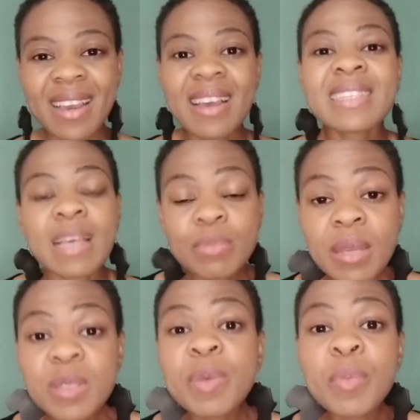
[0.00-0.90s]

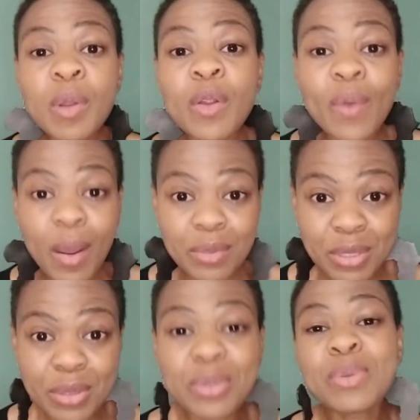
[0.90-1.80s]
sometimes people around
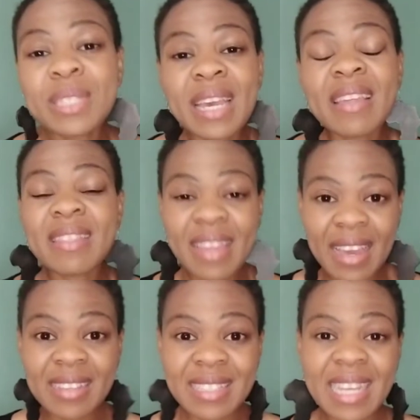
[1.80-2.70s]
you do say
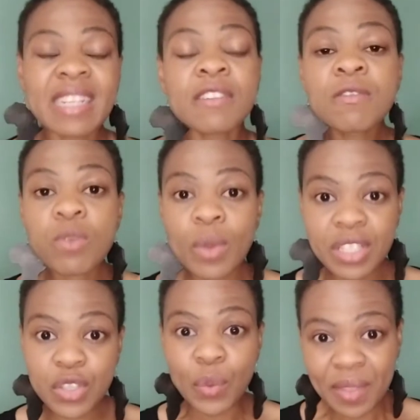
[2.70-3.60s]
things that influence
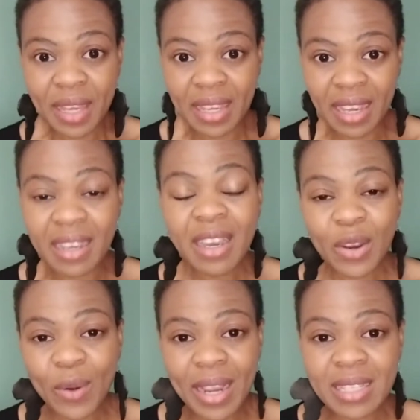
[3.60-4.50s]
your thinking,
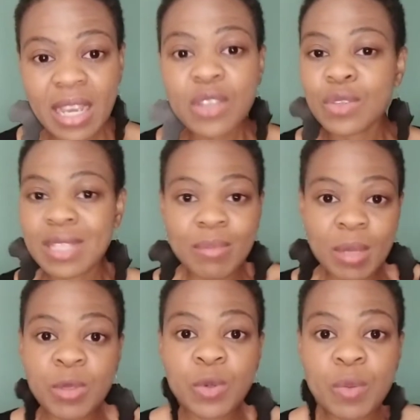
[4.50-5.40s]
right? So sometimes
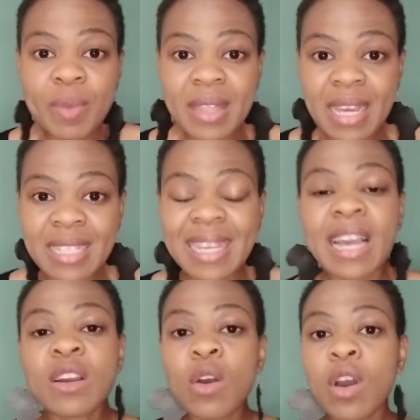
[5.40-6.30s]
it could be things like,
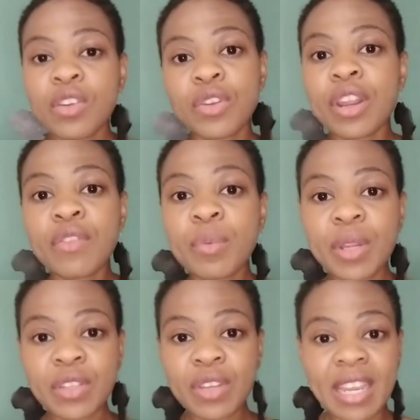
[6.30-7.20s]
oh, not
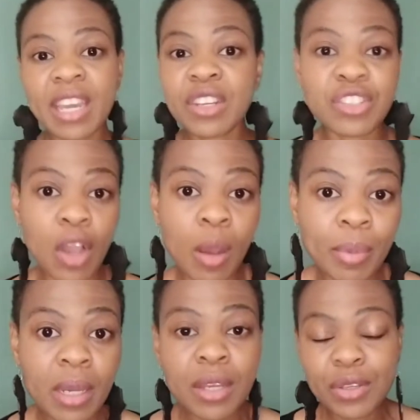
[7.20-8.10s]
everybody's going to get a job.
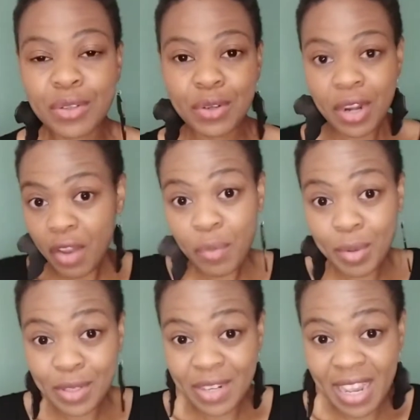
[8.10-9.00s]
You know, not
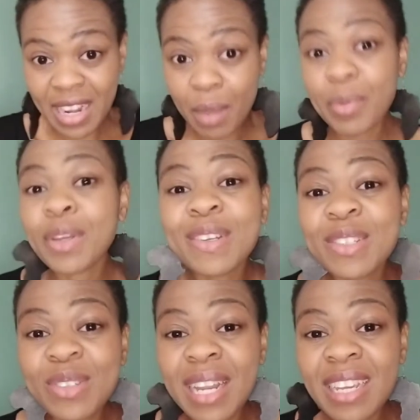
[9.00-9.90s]
everybody's going to end up in a good
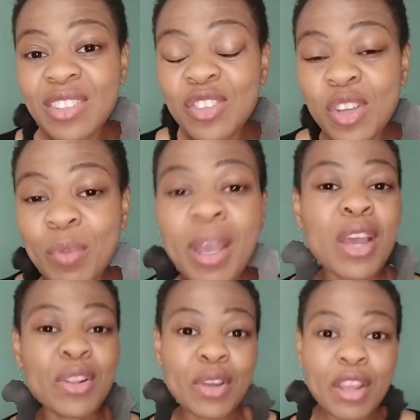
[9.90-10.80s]
relationship.
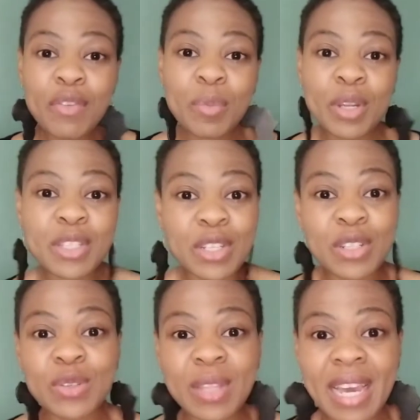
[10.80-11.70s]
Not everybody's going to
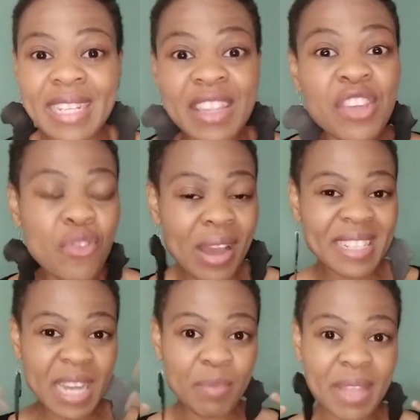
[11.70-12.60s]
do that. And then you
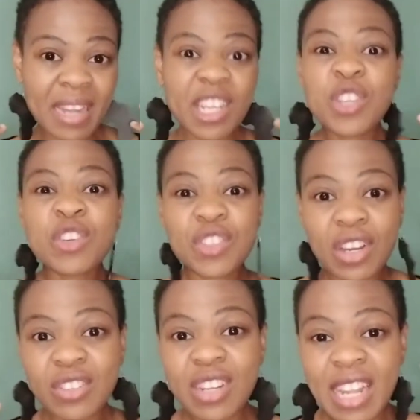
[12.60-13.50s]
adapt that and you start
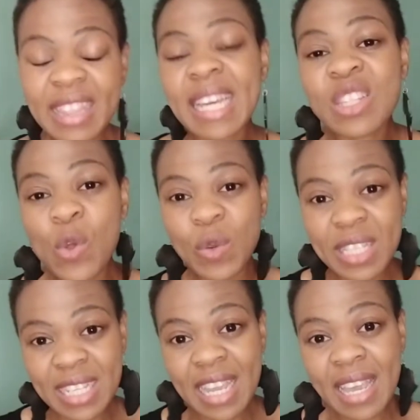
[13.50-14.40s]
to let that thought
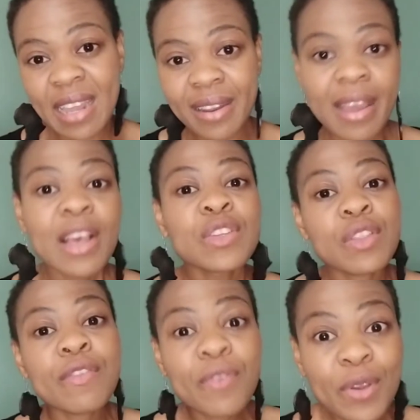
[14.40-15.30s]
sink in. So the
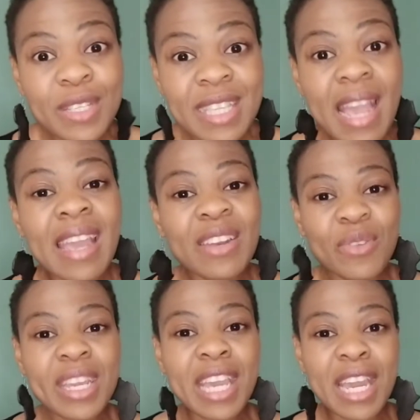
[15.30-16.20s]
first thing in
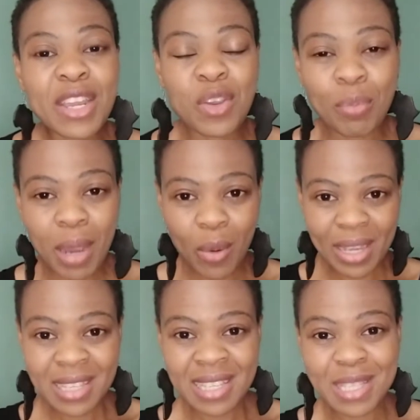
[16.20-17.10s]
regaining your power,
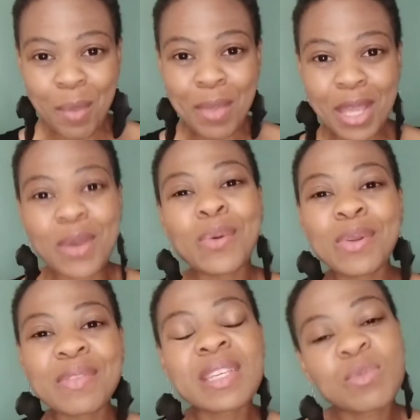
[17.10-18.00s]
since I'm making all
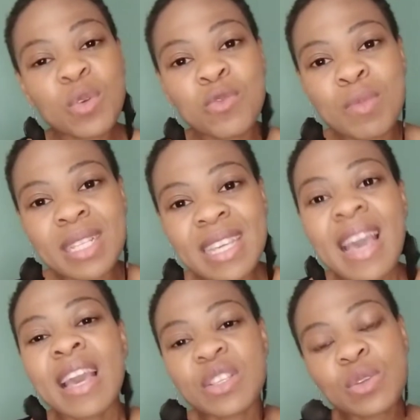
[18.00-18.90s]
of these movements,
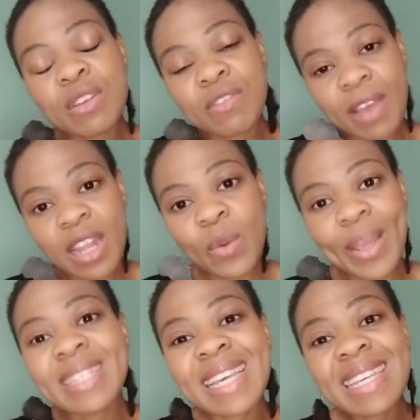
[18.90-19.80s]
is to
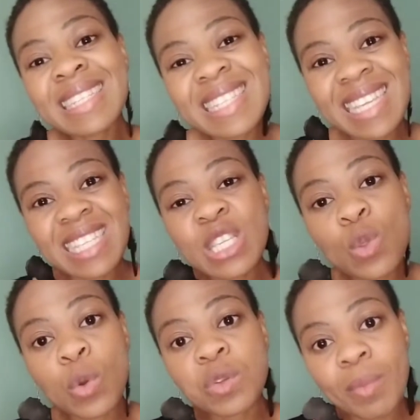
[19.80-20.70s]
evaluate, is this
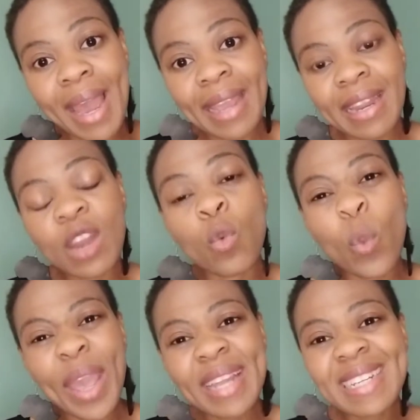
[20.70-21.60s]
thought mine and
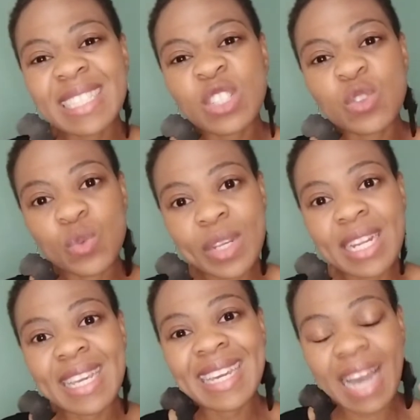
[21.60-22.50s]
where does it
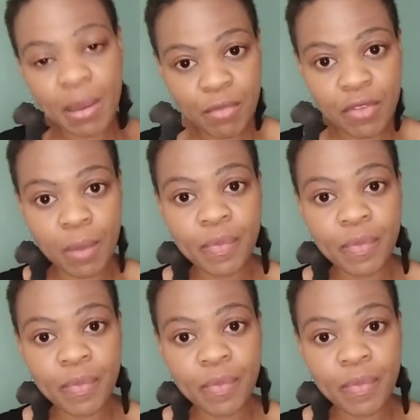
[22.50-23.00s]
really come from,